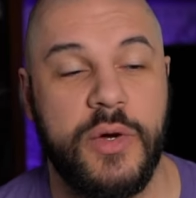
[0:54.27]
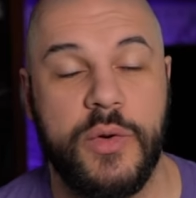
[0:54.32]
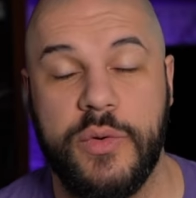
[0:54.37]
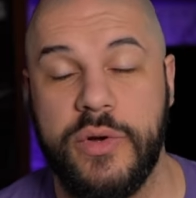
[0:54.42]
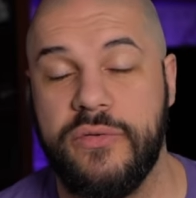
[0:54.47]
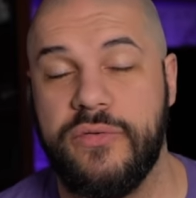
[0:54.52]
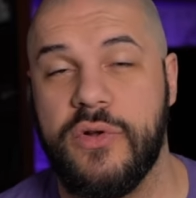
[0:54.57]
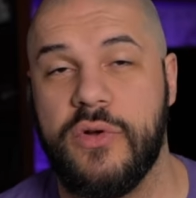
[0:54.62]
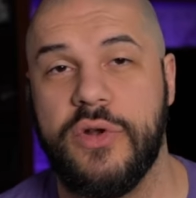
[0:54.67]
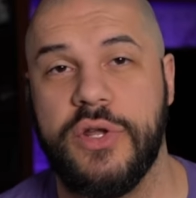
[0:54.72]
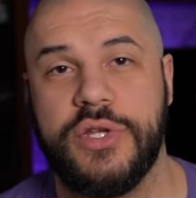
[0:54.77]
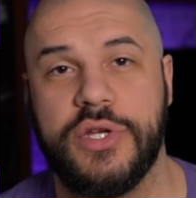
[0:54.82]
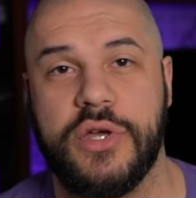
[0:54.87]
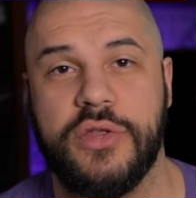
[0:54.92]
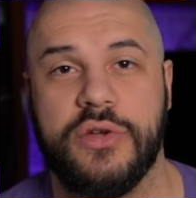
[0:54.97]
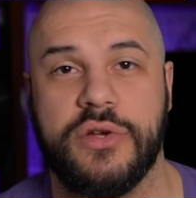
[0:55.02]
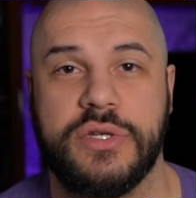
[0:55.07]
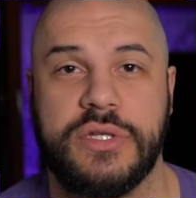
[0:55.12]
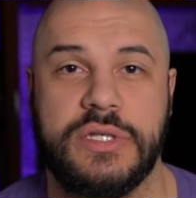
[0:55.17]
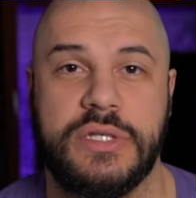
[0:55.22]
We've known each
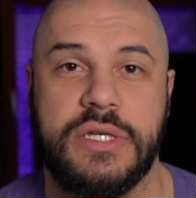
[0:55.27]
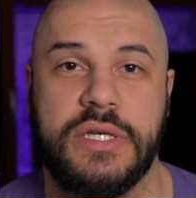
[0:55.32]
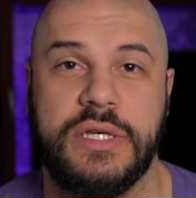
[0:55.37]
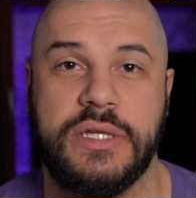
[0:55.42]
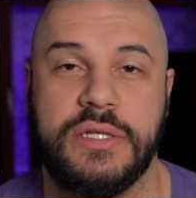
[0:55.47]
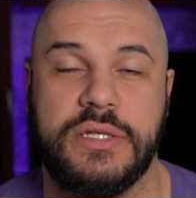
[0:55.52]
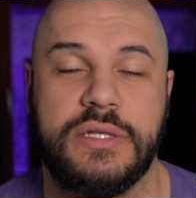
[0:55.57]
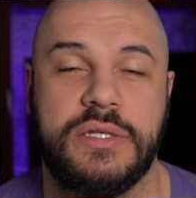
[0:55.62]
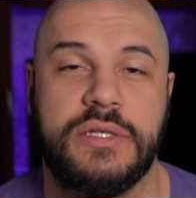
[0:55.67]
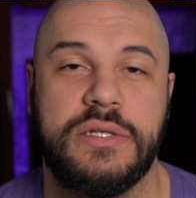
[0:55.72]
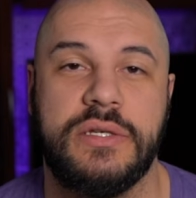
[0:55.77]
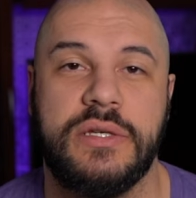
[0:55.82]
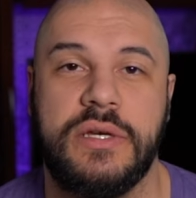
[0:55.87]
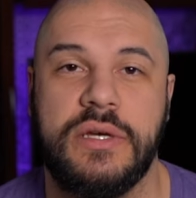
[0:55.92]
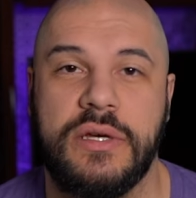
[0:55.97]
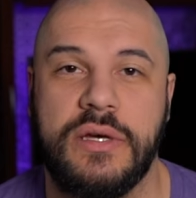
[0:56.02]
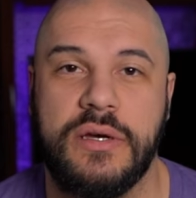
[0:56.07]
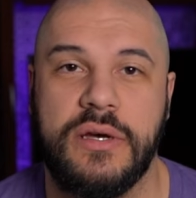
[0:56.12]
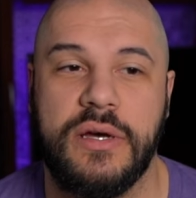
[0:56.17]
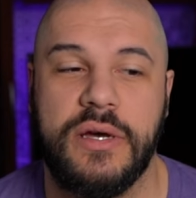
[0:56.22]
other since,
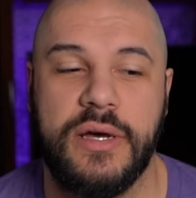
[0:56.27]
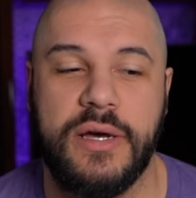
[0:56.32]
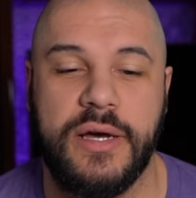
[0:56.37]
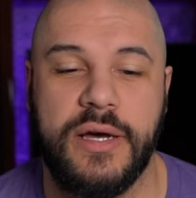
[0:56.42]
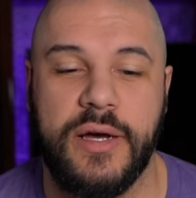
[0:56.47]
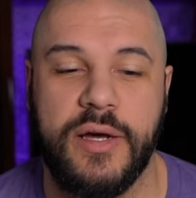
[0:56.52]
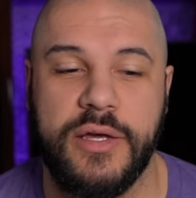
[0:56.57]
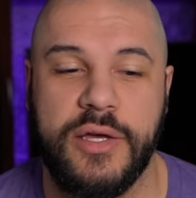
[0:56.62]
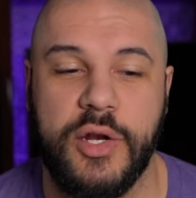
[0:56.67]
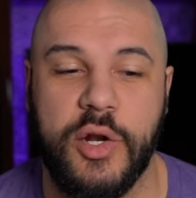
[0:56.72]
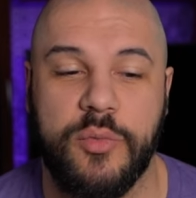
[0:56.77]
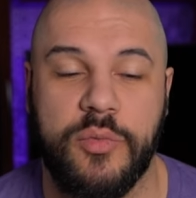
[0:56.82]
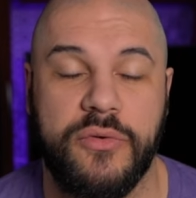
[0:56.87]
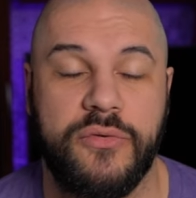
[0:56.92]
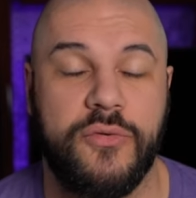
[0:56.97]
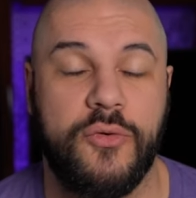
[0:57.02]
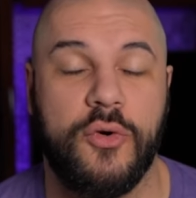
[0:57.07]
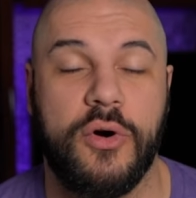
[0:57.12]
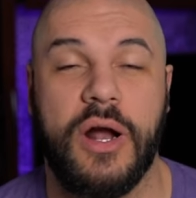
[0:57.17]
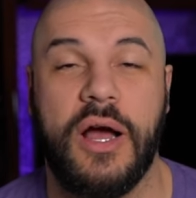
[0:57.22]
you know,
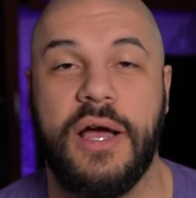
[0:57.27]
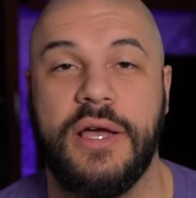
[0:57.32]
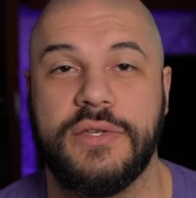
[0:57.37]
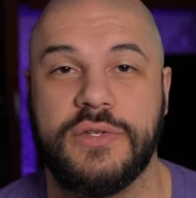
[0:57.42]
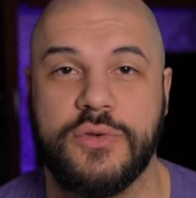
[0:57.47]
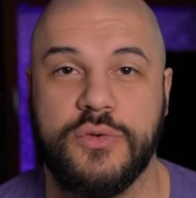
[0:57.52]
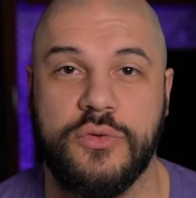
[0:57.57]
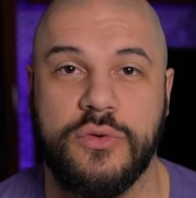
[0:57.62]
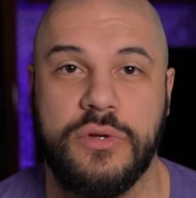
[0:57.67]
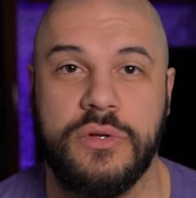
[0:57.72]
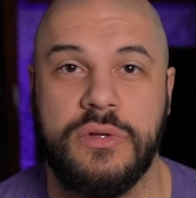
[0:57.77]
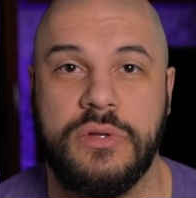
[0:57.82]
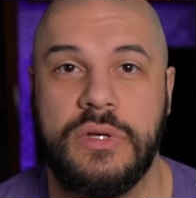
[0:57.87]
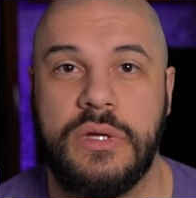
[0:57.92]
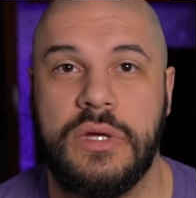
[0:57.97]
before high school.